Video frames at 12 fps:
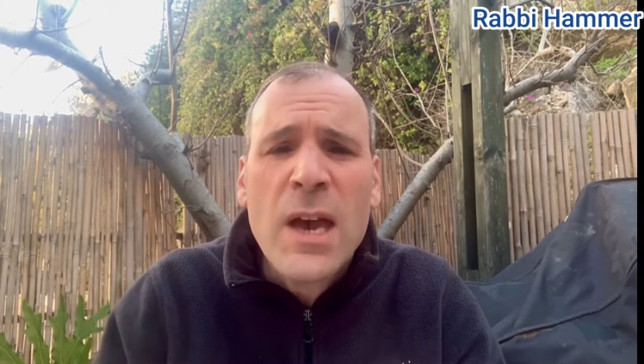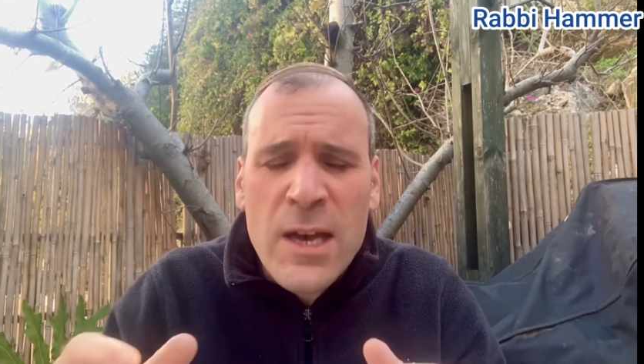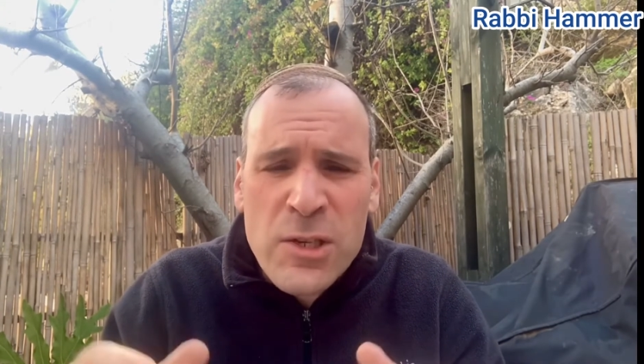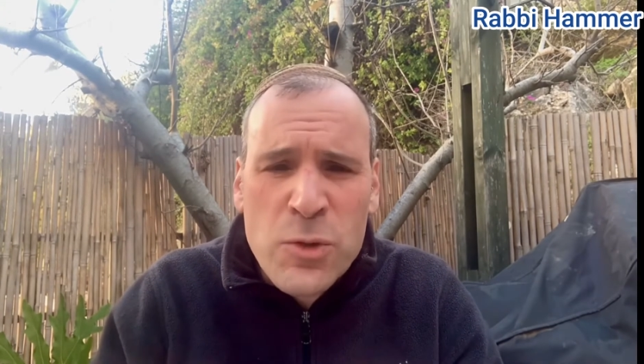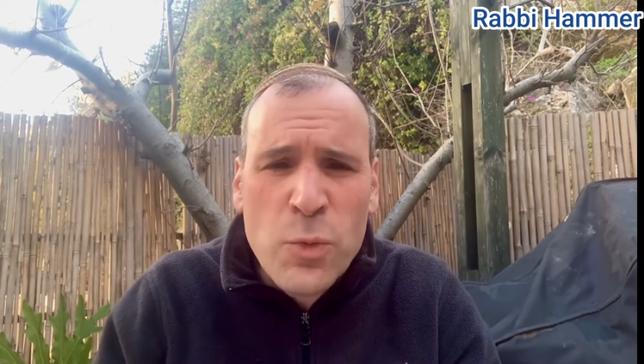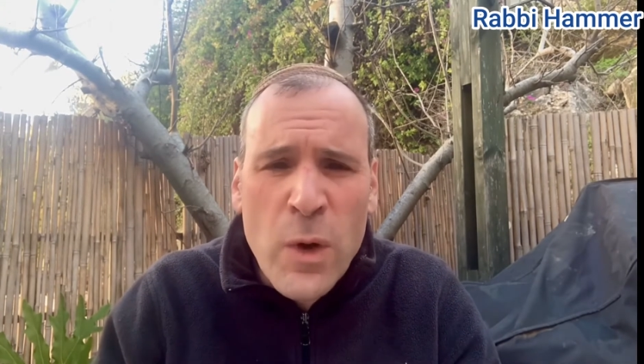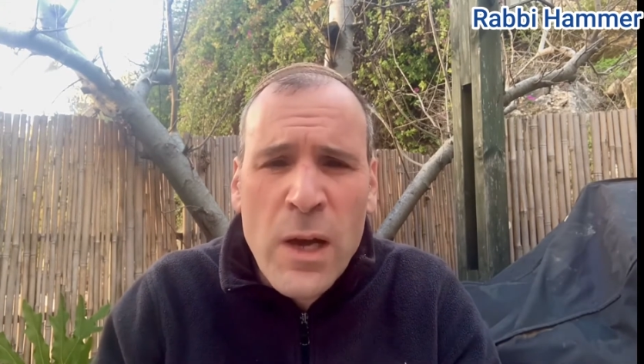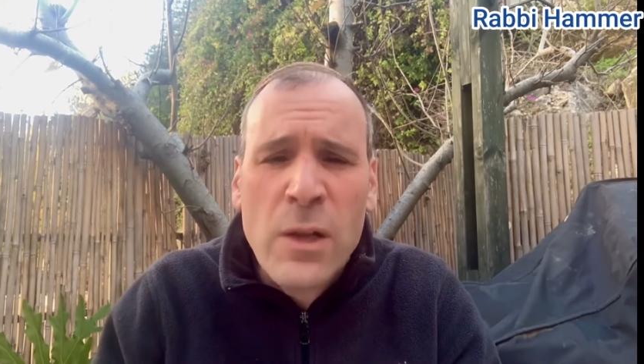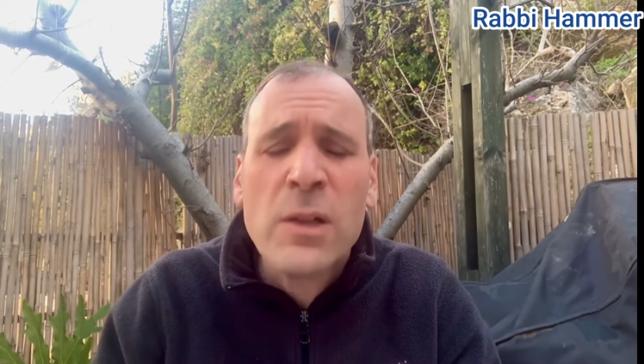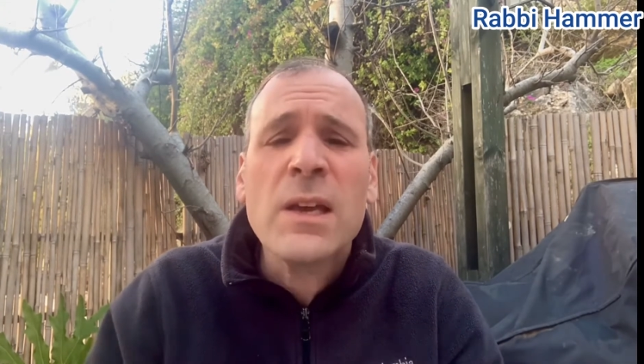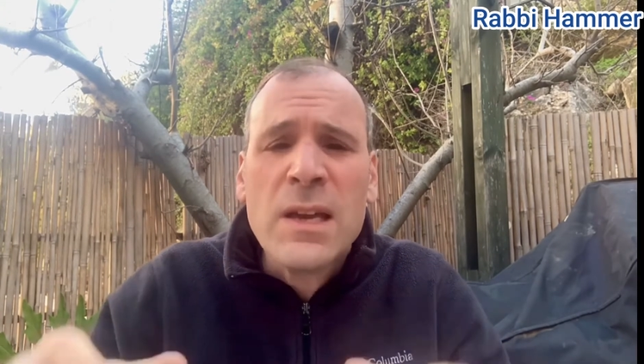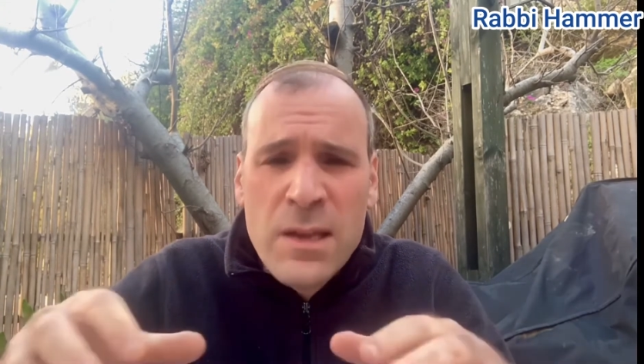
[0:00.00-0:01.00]
as
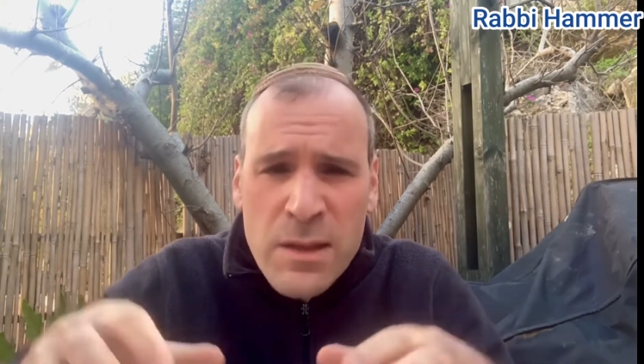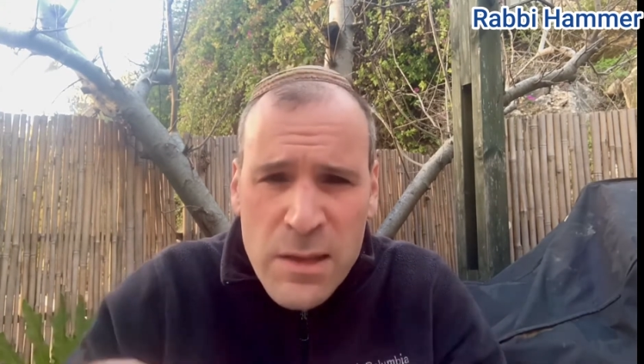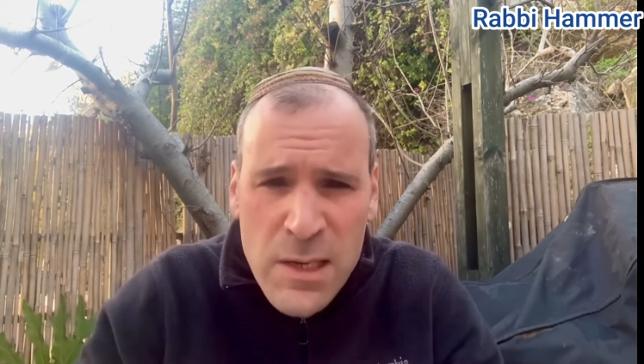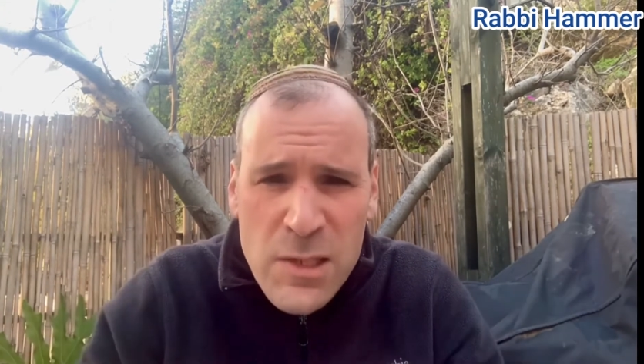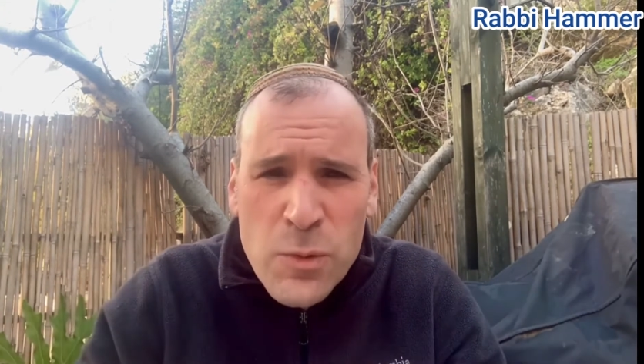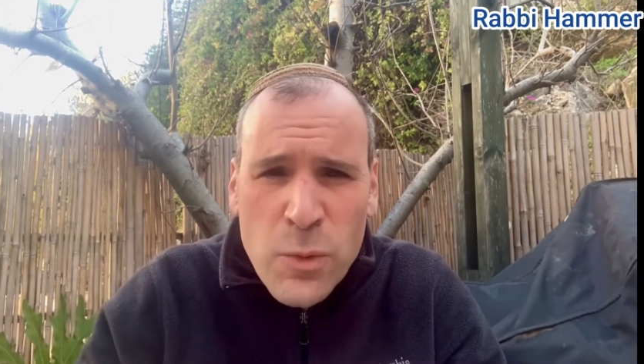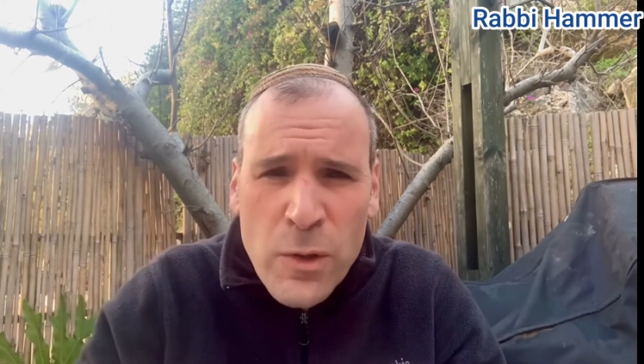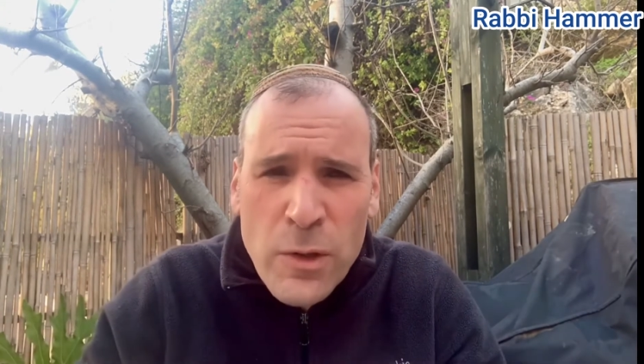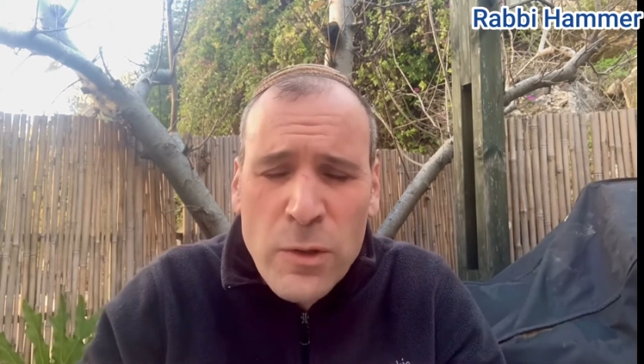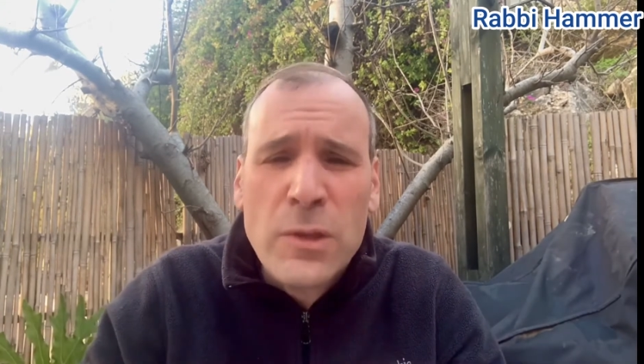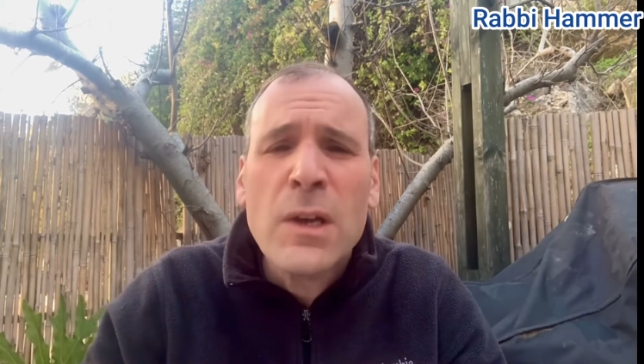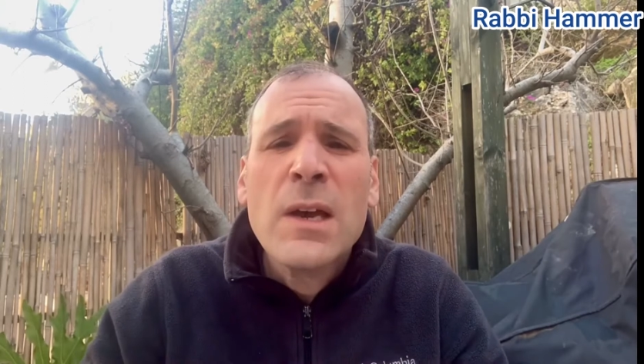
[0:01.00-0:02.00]
well in this
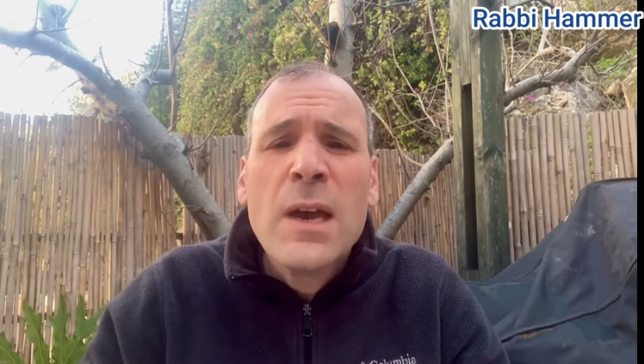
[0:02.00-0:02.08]
world,